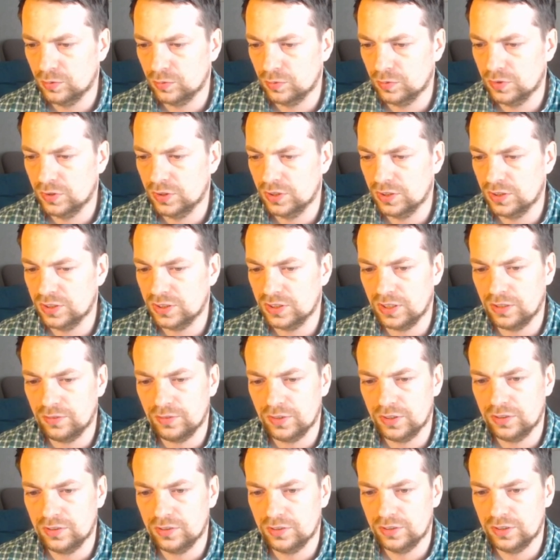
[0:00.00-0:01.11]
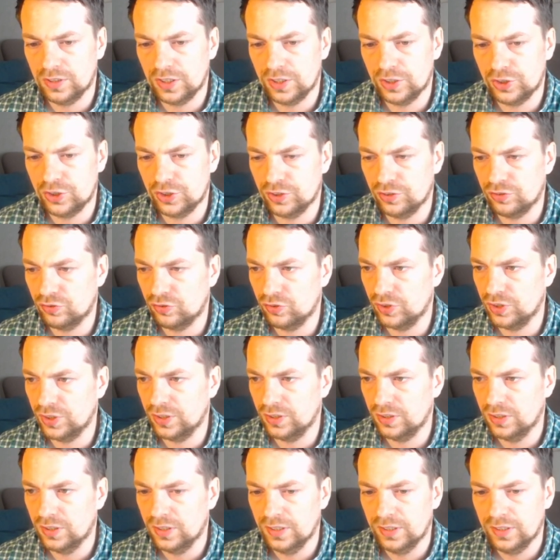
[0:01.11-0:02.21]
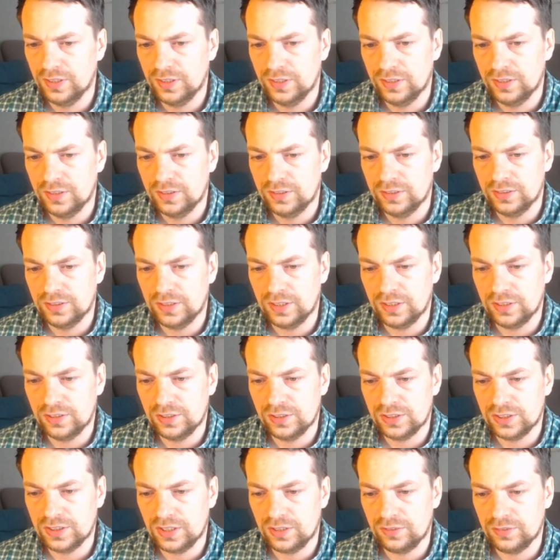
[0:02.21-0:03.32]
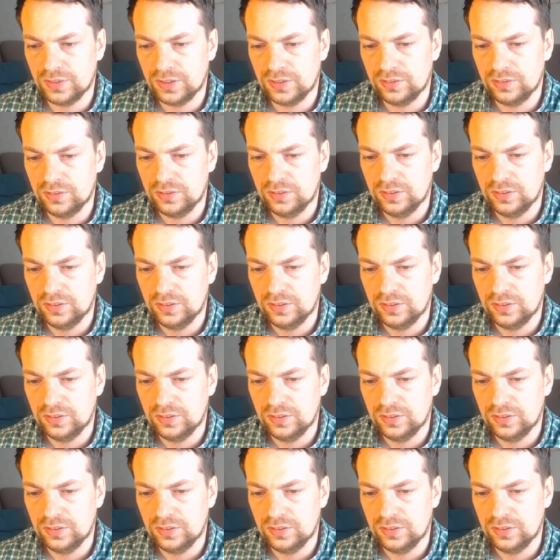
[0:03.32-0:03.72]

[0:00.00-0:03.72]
c7, knight g3, knight d7,